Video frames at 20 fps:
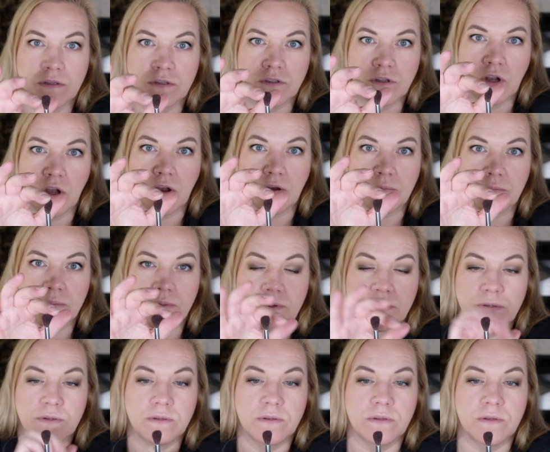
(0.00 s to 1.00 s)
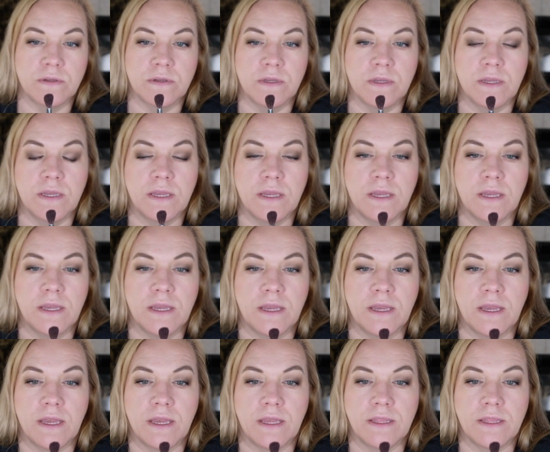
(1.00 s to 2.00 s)
top
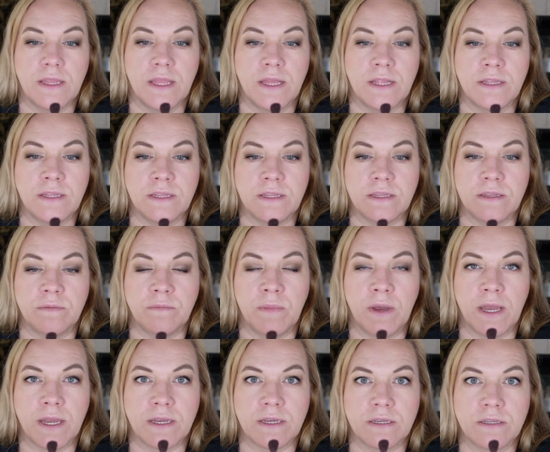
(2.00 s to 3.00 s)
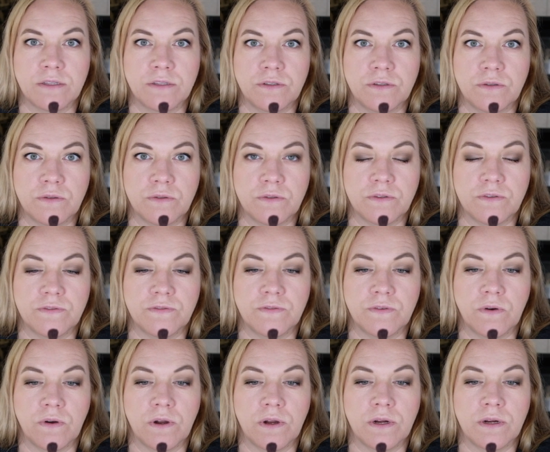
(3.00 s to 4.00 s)
than the MAC
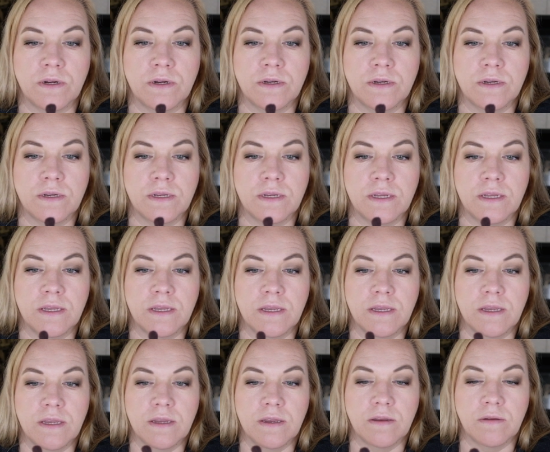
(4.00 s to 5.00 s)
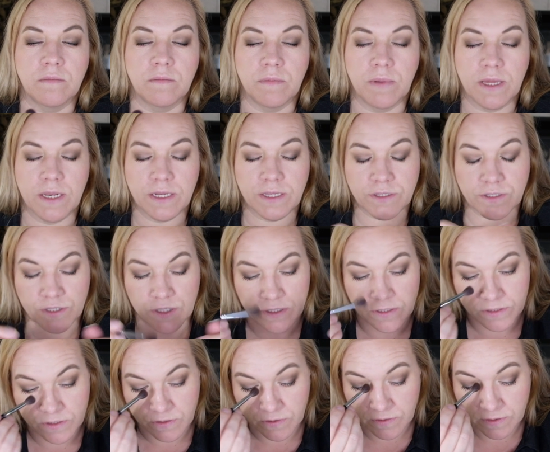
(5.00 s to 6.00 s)
224, but it
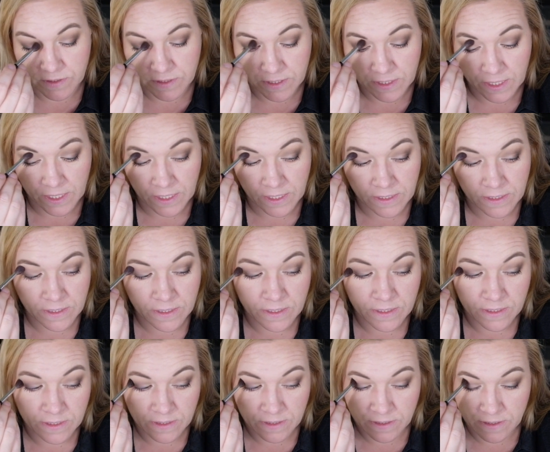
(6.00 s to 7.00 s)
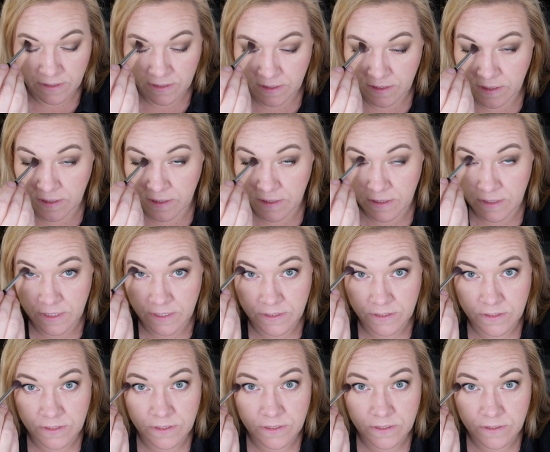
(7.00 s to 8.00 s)
just goes in
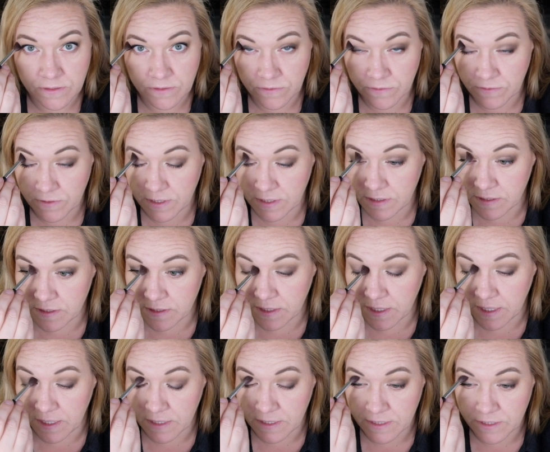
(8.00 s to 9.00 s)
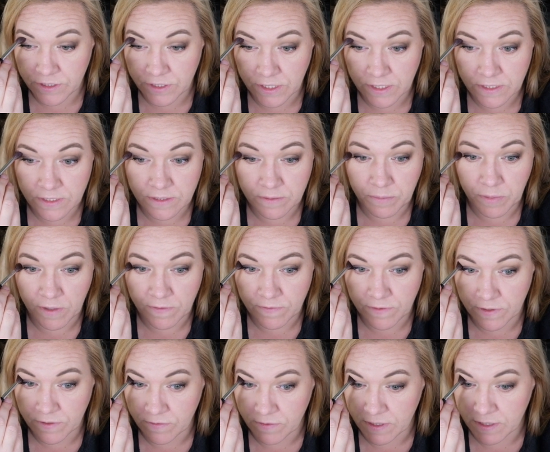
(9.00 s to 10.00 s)
this crease and just above
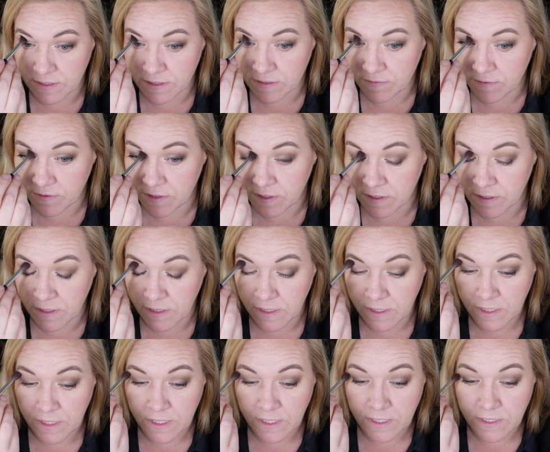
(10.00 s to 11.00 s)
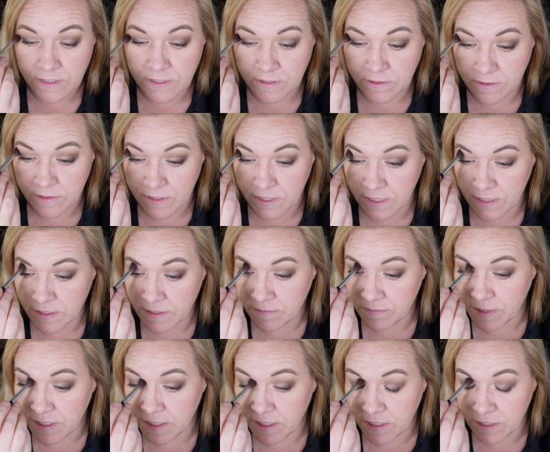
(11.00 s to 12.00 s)
the crease for the
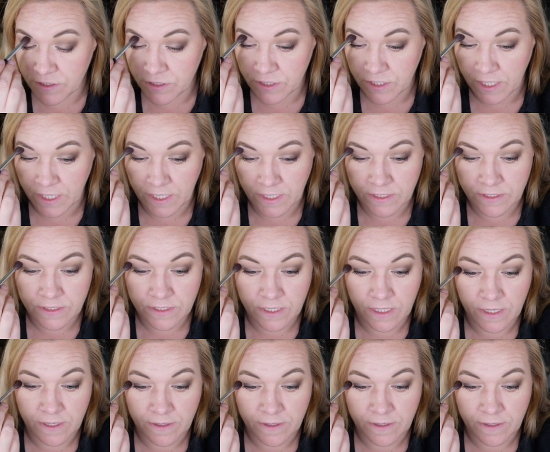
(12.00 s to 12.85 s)
intermediate shade.